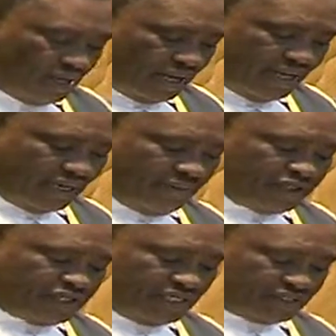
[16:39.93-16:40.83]
High
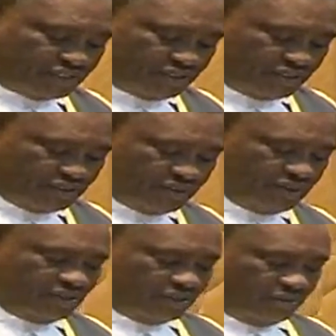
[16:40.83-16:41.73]
Commissioners,
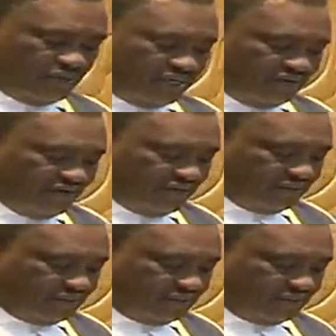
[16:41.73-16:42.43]
number 11,